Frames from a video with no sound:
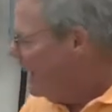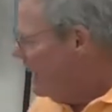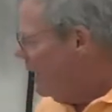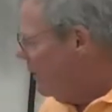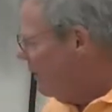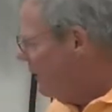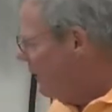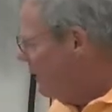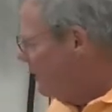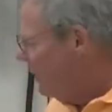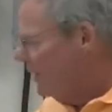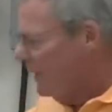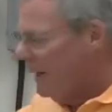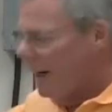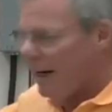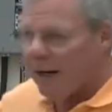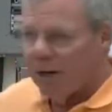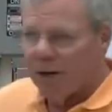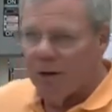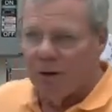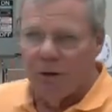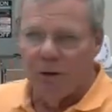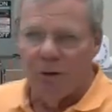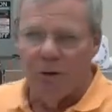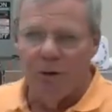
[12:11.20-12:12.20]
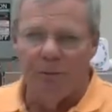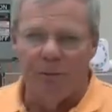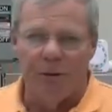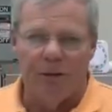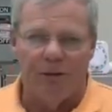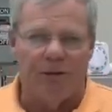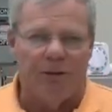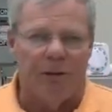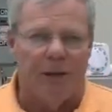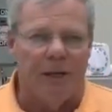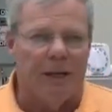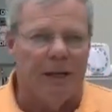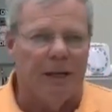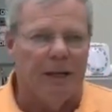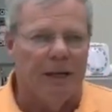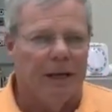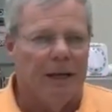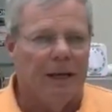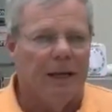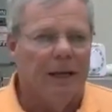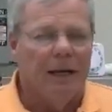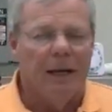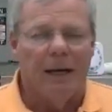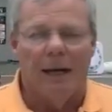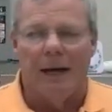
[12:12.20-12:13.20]
If it's an air cooled machine,
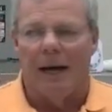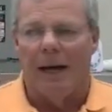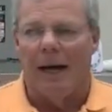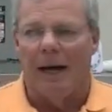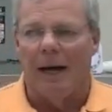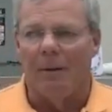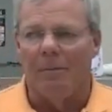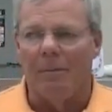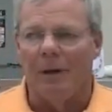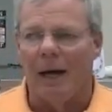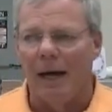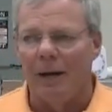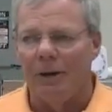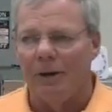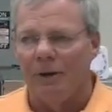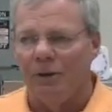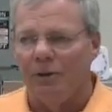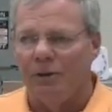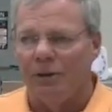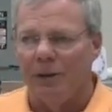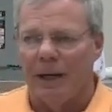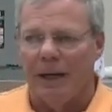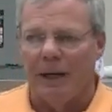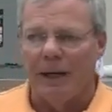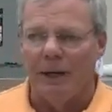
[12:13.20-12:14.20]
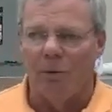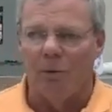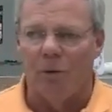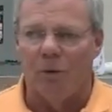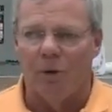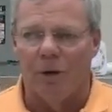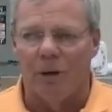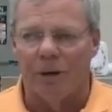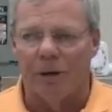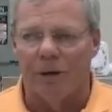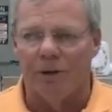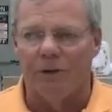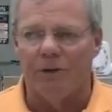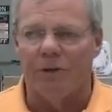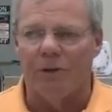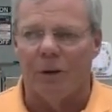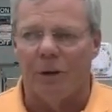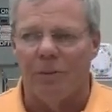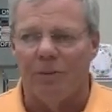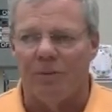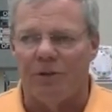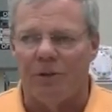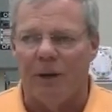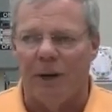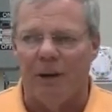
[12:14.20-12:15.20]
I'm not using any water, so
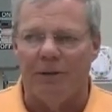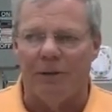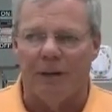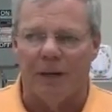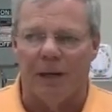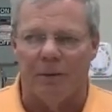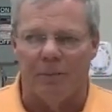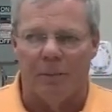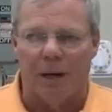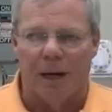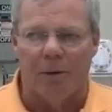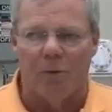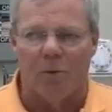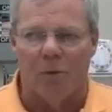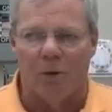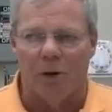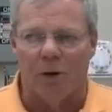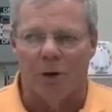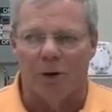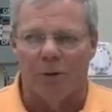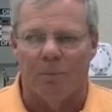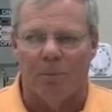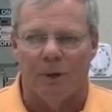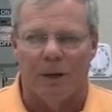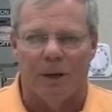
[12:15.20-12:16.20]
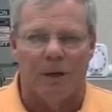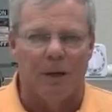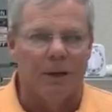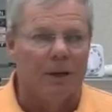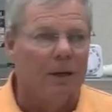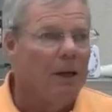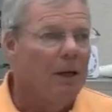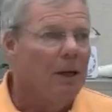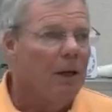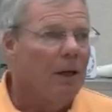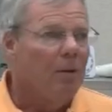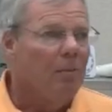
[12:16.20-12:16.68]
I'm saving on my water bill.